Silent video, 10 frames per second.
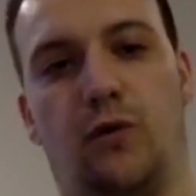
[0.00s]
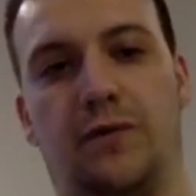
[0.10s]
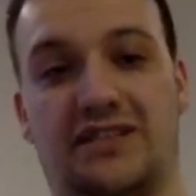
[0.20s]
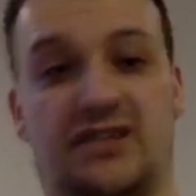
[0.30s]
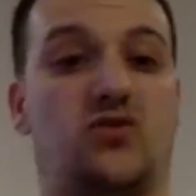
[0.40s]
a
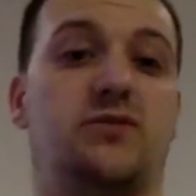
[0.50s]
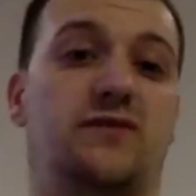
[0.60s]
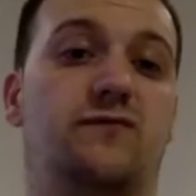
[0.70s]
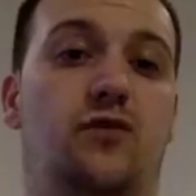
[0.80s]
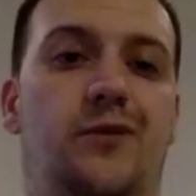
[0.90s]
subscription
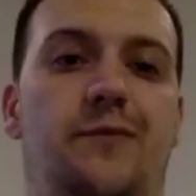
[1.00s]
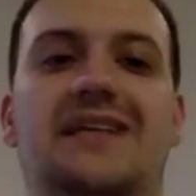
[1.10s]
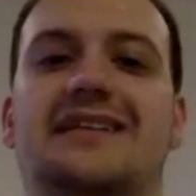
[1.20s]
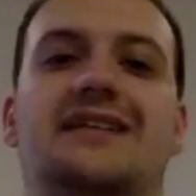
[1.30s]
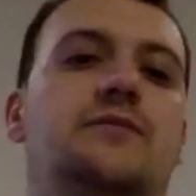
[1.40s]
form, and
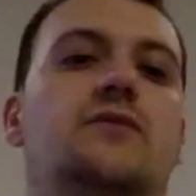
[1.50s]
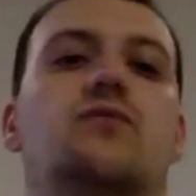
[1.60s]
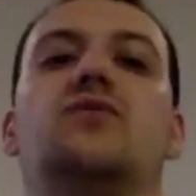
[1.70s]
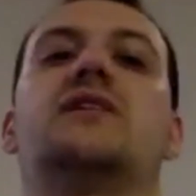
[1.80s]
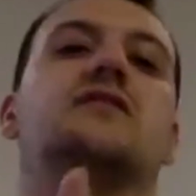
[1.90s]
basically get them to
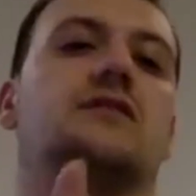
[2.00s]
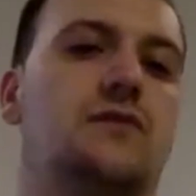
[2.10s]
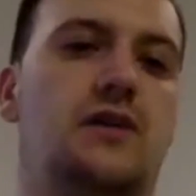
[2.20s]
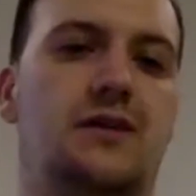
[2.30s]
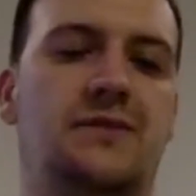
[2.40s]
resubscribe.